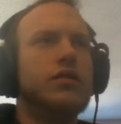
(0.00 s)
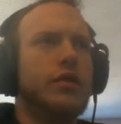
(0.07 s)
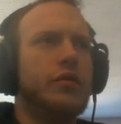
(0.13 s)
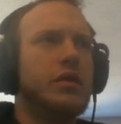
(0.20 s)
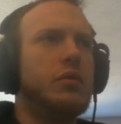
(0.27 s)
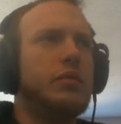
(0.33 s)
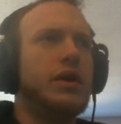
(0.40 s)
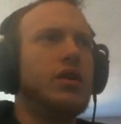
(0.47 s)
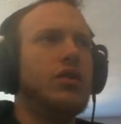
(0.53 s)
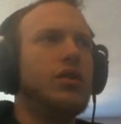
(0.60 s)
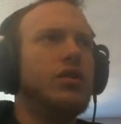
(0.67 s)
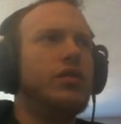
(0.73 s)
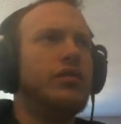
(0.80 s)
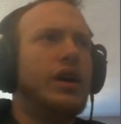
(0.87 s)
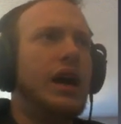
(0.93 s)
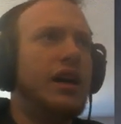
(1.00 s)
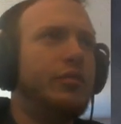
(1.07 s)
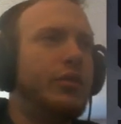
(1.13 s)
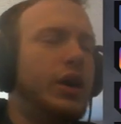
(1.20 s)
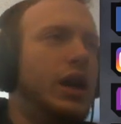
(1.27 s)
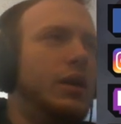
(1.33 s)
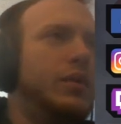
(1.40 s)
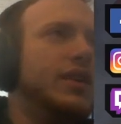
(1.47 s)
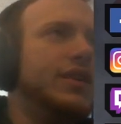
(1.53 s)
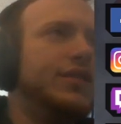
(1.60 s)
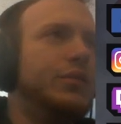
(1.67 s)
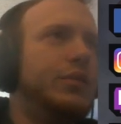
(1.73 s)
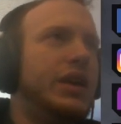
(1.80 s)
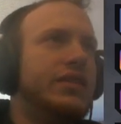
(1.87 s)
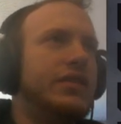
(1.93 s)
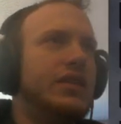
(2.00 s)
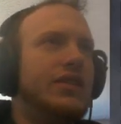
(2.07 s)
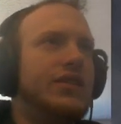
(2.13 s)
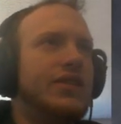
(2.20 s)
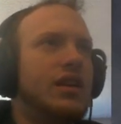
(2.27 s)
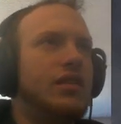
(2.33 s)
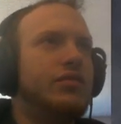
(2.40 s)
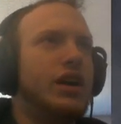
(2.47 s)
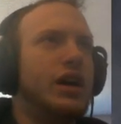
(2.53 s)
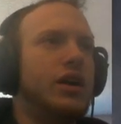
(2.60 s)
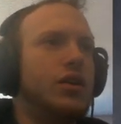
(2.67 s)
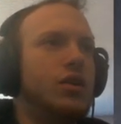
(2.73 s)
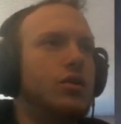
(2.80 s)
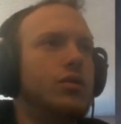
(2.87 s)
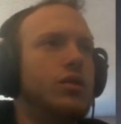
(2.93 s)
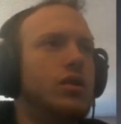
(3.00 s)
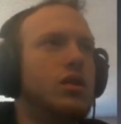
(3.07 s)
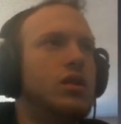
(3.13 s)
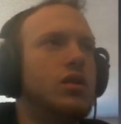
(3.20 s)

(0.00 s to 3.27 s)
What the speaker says: So I'm going to bet a little over half pot. I mean, this is basically just to get value.